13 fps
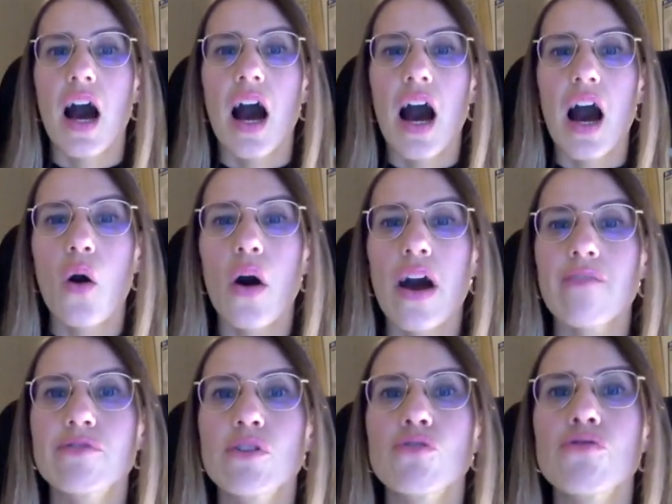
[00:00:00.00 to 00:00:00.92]
How
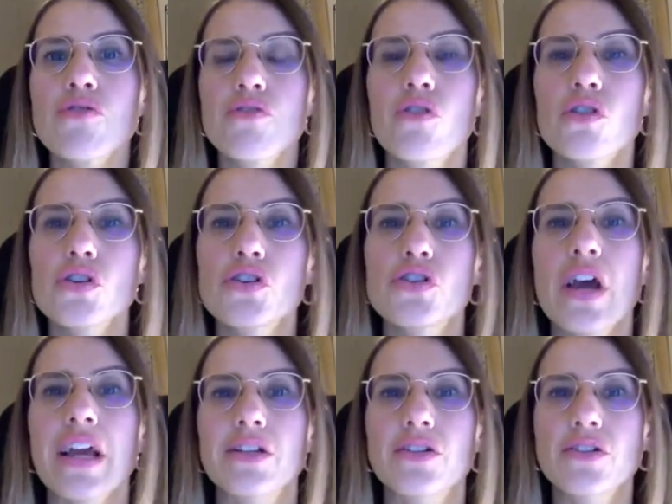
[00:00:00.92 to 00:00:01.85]
have those stories
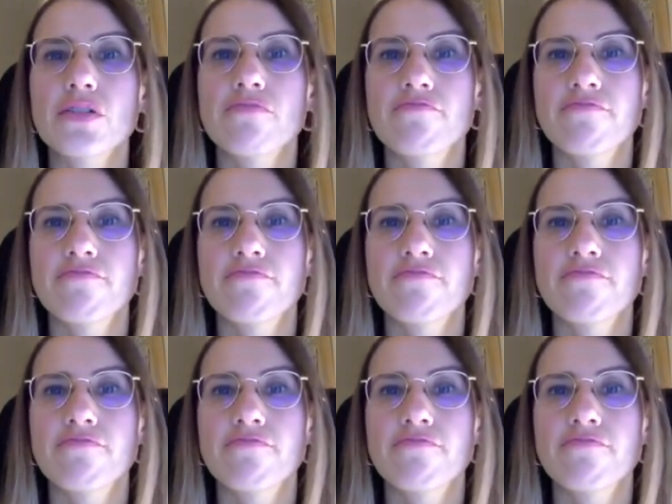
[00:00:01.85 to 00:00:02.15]
changed?